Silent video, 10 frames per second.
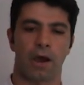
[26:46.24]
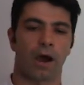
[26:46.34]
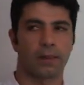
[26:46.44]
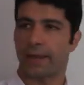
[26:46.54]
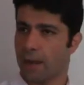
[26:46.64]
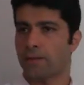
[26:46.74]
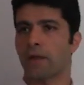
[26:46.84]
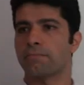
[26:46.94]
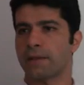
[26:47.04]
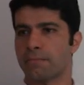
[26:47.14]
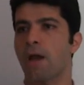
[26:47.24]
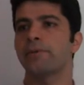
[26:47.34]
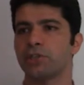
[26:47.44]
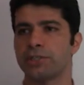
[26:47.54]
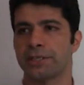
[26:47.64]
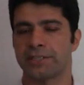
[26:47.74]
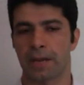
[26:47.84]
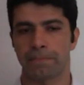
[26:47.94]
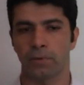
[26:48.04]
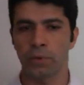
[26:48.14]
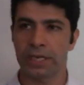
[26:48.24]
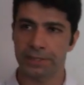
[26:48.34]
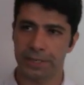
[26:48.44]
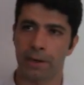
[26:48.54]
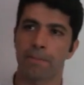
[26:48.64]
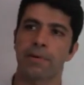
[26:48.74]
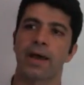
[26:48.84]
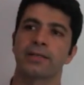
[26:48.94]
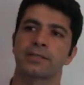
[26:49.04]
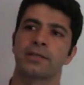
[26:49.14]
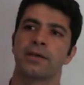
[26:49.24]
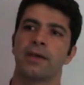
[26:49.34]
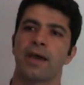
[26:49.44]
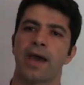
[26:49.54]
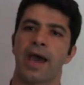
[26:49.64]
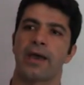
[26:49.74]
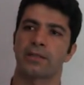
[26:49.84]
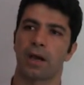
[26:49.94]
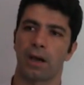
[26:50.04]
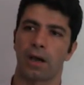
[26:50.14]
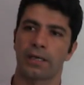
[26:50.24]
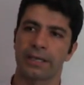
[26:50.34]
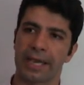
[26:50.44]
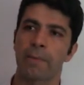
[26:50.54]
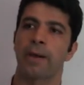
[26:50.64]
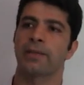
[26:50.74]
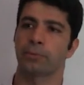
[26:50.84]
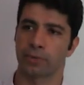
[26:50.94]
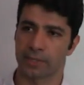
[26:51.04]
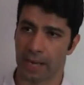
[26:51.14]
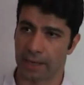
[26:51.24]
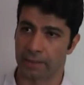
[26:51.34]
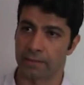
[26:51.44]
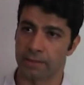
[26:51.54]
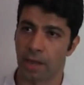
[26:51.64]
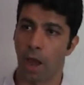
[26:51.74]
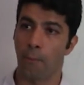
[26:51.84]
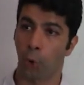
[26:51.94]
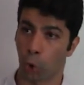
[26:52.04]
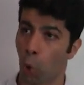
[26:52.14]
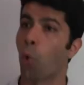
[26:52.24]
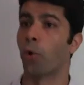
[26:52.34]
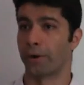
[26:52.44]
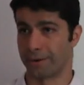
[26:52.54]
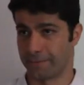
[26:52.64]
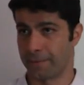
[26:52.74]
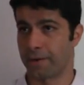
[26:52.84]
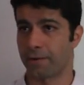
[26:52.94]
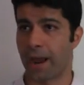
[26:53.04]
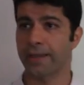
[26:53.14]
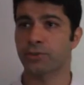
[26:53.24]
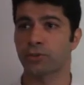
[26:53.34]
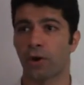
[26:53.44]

in my machine's example, we can decompress at a gigabyte per second per core, right?